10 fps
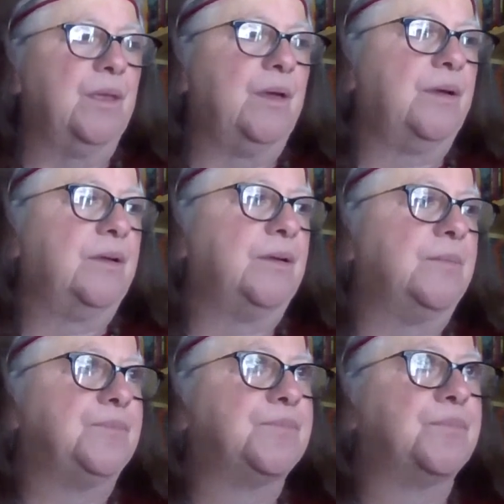
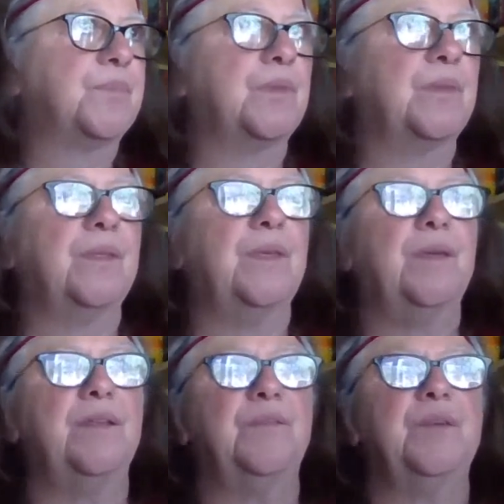well.
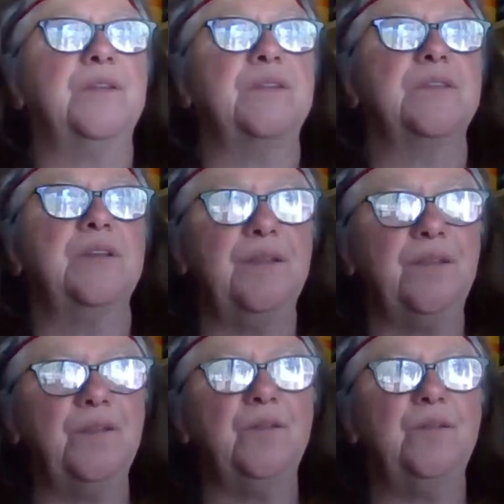And if it's not
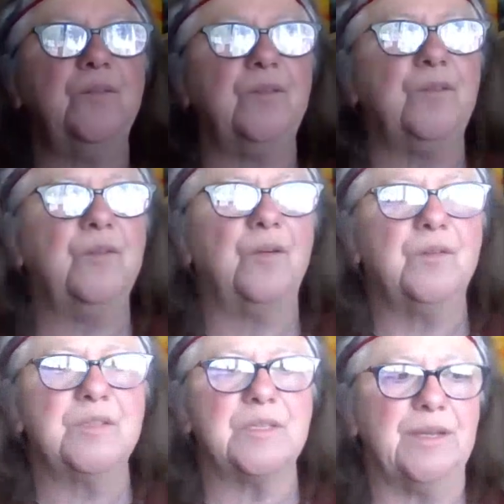you,
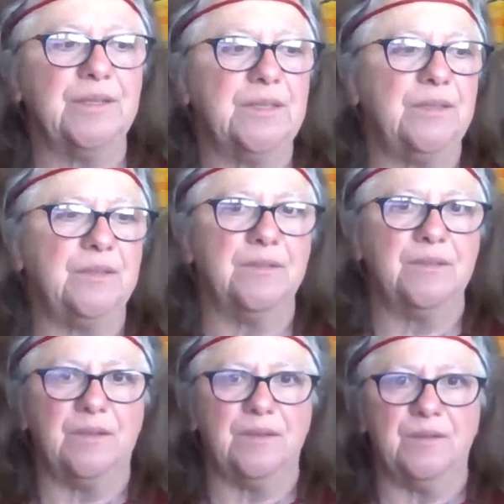it's likely
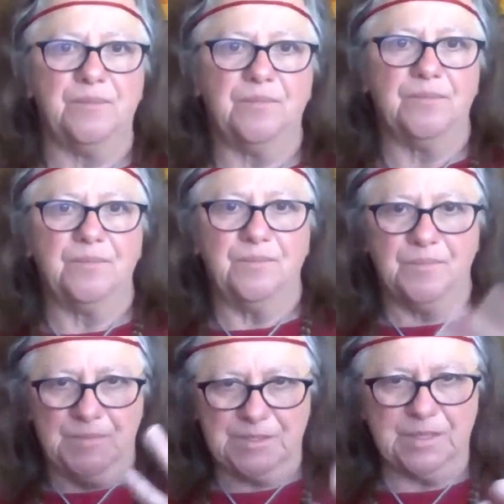
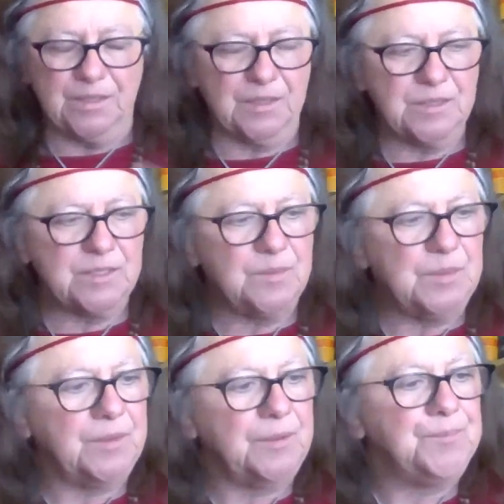psychic
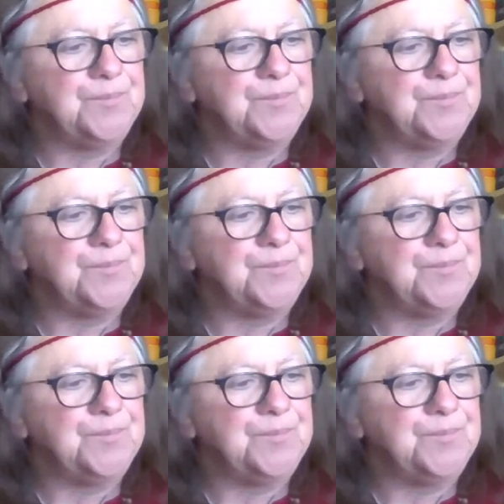stimuli.